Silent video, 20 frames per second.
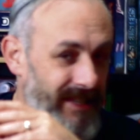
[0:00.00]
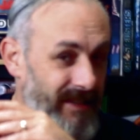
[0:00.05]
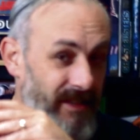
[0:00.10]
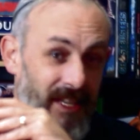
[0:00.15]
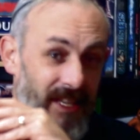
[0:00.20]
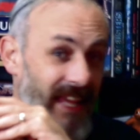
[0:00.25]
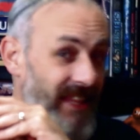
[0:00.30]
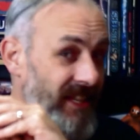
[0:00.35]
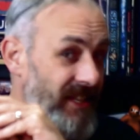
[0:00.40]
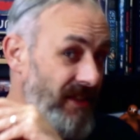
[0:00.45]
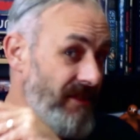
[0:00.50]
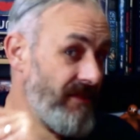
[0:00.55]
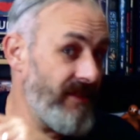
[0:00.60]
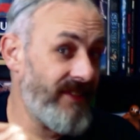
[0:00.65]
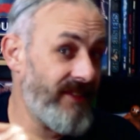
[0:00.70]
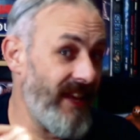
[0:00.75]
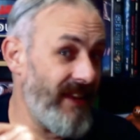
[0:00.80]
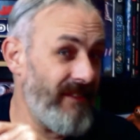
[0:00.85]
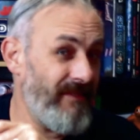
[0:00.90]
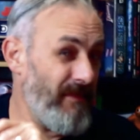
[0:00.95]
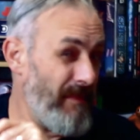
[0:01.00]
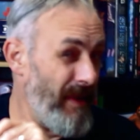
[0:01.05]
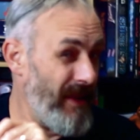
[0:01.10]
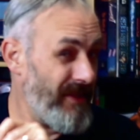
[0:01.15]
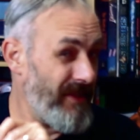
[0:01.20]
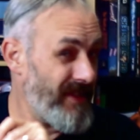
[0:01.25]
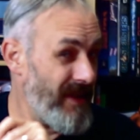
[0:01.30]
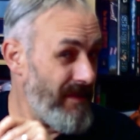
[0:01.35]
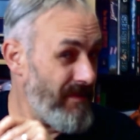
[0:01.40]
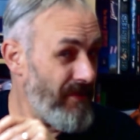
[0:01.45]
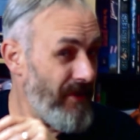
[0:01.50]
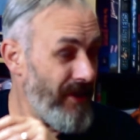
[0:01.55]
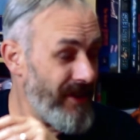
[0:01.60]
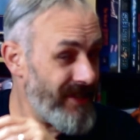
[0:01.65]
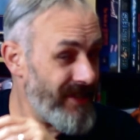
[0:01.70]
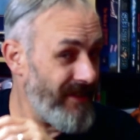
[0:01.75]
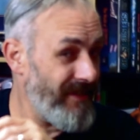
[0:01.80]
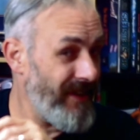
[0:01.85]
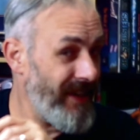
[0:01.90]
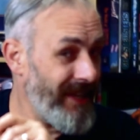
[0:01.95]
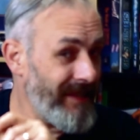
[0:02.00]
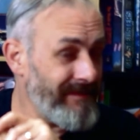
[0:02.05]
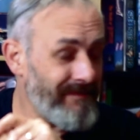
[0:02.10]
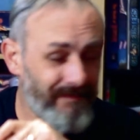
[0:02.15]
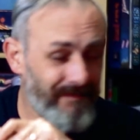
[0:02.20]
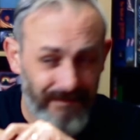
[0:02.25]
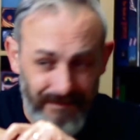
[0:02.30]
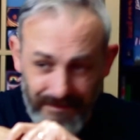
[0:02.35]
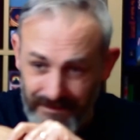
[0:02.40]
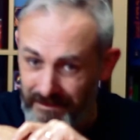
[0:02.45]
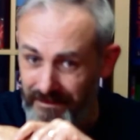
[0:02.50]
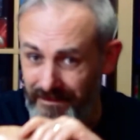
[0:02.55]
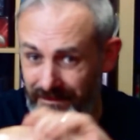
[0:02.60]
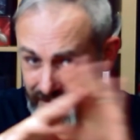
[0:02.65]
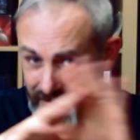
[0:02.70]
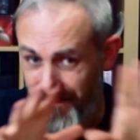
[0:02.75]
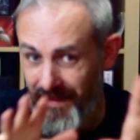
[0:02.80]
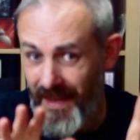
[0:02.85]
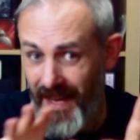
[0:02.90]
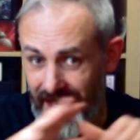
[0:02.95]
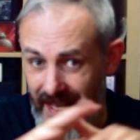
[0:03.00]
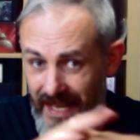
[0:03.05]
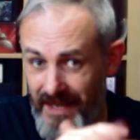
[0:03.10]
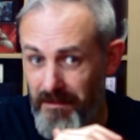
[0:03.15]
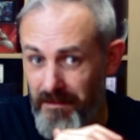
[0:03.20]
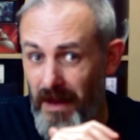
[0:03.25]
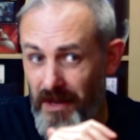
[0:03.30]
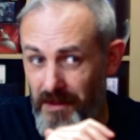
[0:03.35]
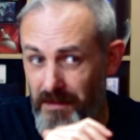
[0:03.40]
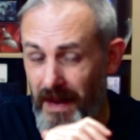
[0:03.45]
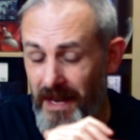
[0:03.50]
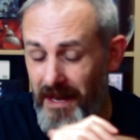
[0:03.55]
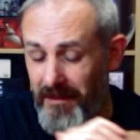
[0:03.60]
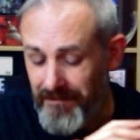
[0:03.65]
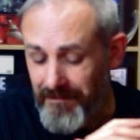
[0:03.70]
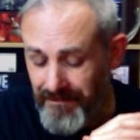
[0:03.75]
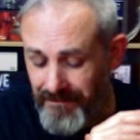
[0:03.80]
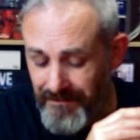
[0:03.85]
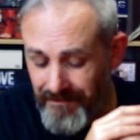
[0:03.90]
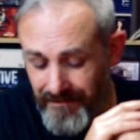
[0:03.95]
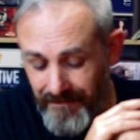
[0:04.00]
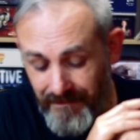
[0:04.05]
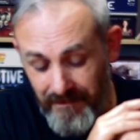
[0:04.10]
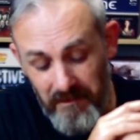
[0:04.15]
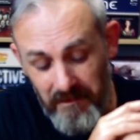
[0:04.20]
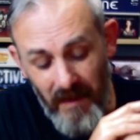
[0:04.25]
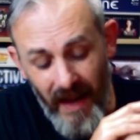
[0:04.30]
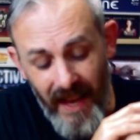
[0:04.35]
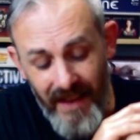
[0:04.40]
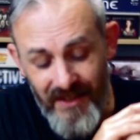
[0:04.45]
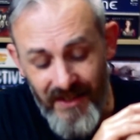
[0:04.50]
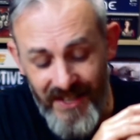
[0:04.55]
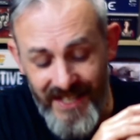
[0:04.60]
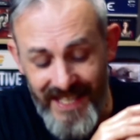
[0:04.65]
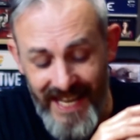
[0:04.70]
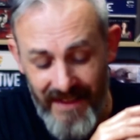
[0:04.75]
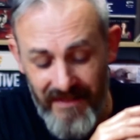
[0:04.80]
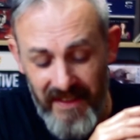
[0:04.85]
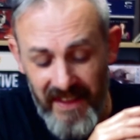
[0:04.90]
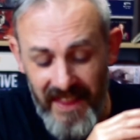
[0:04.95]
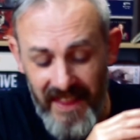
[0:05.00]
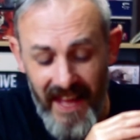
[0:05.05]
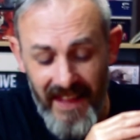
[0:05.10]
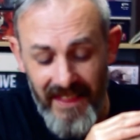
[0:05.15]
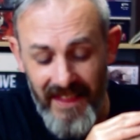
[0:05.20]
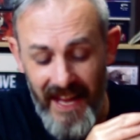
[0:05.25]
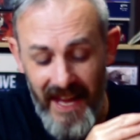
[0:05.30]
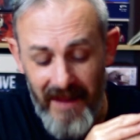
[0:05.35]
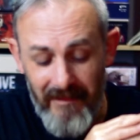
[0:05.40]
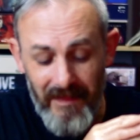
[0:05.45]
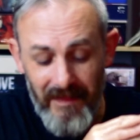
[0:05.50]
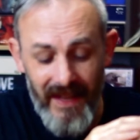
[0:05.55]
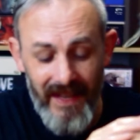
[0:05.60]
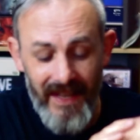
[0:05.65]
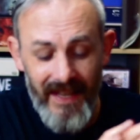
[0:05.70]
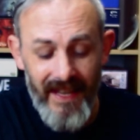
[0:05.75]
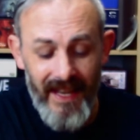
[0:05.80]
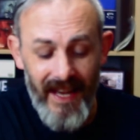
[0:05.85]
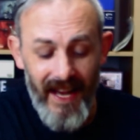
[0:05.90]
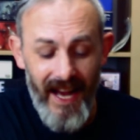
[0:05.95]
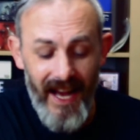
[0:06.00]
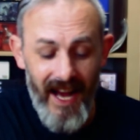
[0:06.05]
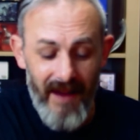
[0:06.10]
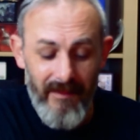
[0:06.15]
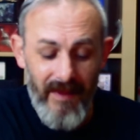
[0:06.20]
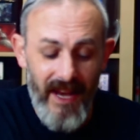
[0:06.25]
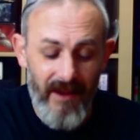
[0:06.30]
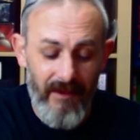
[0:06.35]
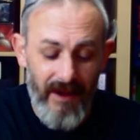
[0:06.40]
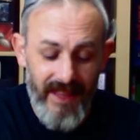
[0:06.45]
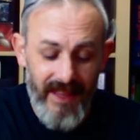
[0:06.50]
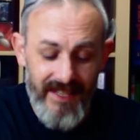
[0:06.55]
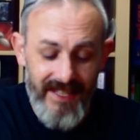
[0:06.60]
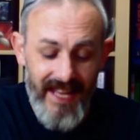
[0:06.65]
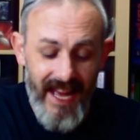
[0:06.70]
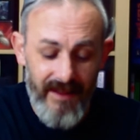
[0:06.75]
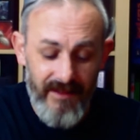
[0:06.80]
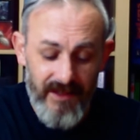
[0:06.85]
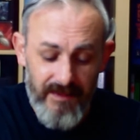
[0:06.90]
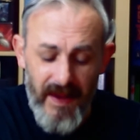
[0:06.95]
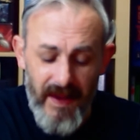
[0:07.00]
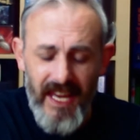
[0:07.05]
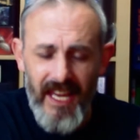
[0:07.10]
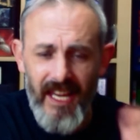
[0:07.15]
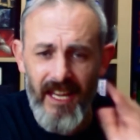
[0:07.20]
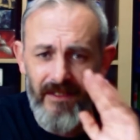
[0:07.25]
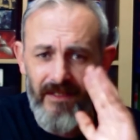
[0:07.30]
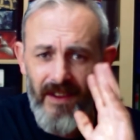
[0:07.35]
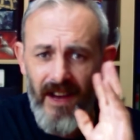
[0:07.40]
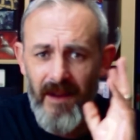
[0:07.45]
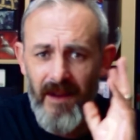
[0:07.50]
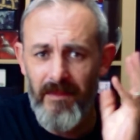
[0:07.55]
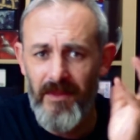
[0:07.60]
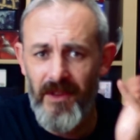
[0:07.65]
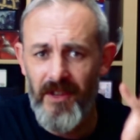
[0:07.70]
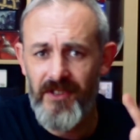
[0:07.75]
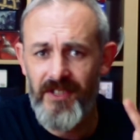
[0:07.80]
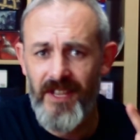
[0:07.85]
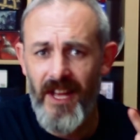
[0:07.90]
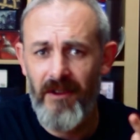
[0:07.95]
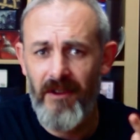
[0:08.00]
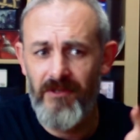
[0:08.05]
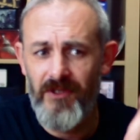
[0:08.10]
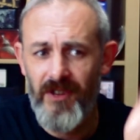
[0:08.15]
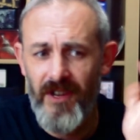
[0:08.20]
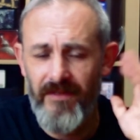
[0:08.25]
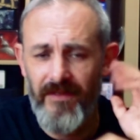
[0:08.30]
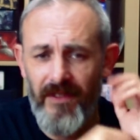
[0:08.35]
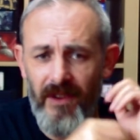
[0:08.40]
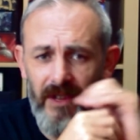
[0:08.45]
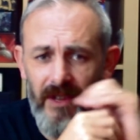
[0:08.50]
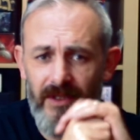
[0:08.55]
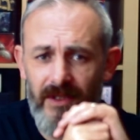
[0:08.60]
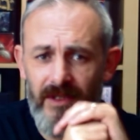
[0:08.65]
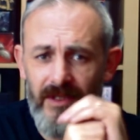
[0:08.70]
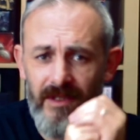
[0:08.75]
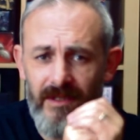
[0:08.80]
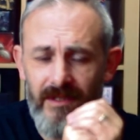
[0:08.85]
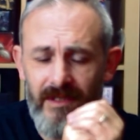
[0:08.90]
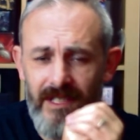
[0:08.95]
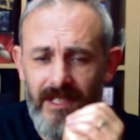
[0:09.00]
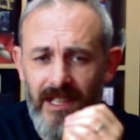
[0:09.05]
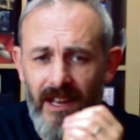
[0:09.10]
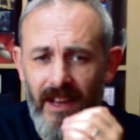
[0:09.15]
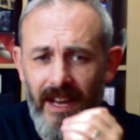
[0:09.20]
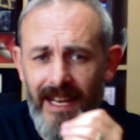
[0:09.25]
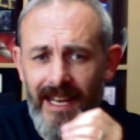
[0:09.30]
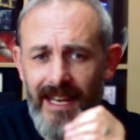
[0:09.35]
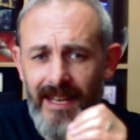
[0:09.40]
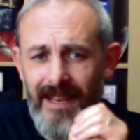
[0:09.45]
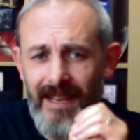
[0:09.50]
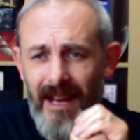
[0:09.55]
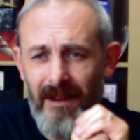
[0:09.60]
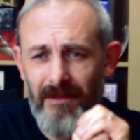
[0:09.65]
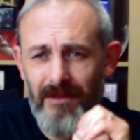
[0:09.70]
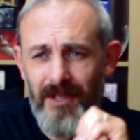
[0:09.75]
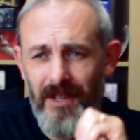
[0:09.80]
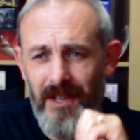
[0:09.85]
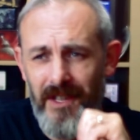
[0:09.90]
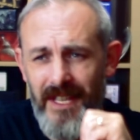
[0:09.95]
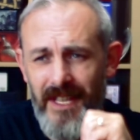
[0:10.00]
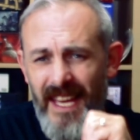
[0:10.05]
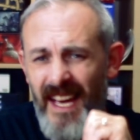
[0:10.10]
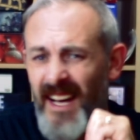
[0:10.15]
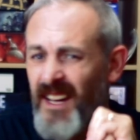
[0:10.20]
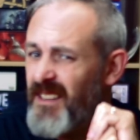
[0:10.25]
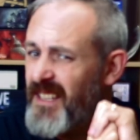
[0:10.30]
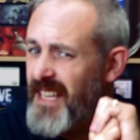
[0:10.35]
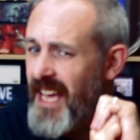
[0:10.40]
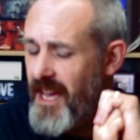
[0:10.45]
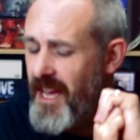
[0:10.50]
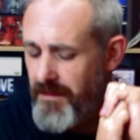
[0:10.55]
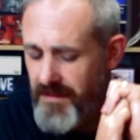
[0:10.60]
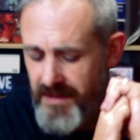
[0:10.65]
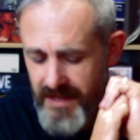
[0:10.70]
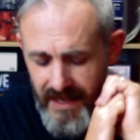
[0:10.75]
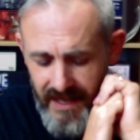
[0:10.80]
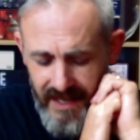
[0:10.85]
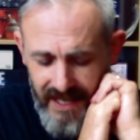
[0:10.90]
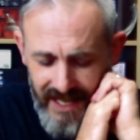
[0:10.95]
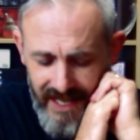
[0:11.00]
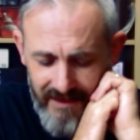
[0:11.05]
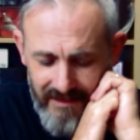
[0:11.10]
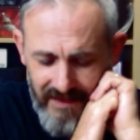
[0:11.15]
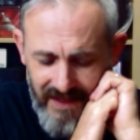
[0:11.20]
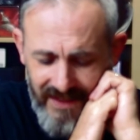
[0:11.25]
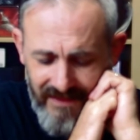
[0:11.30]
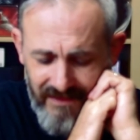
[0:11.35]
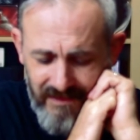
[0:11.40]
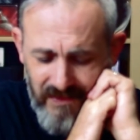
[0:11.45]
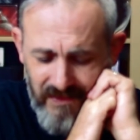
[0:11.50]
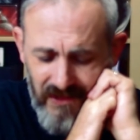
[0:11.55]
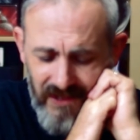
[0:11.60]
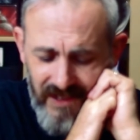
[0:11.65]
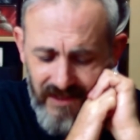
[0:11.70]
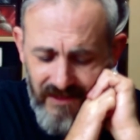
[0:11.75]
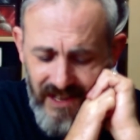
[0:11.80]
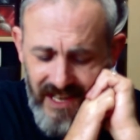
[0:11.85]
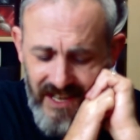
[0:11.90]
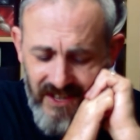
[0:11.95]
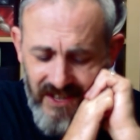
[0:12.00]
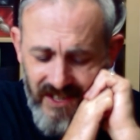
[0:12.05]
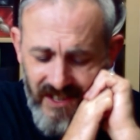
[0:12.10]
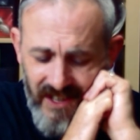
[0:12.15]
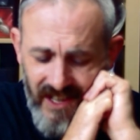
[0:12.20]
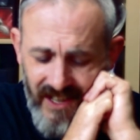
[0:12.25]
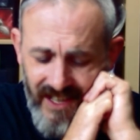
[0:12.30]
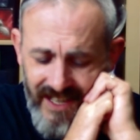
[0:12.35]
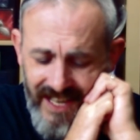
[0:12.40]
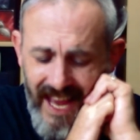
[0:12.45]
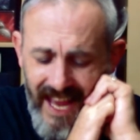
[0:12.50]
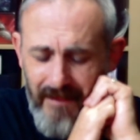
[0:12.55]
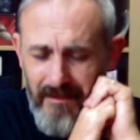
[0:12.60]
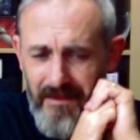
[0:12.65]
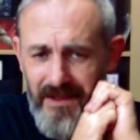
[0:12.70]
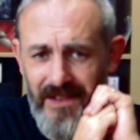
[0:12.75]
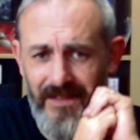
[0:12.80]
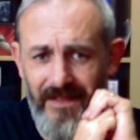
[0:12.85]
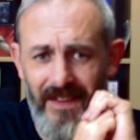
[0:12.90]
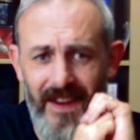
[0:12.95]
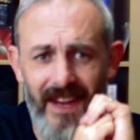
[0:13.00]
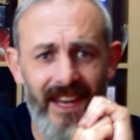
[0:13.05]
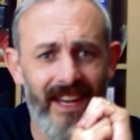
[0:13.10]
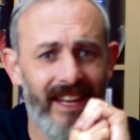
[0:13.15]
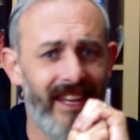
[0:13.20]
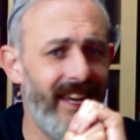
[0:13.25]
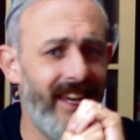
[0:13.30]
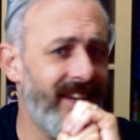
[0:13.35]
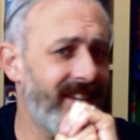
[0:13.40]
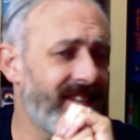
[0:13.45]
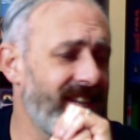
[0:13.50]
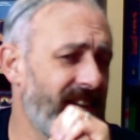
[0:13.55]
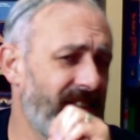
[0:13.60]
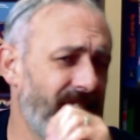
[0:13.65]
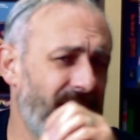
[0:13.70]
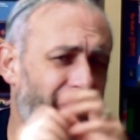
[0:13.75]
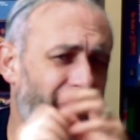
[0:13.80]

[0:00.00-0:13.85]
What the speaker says: Get the new Descent for about the same price, I think, and that's much better. Just leaving that there. Anyway, there's that. Speaking of nostalgia for slightly now turdier games, they've released an Atmosphere Kickstarter, the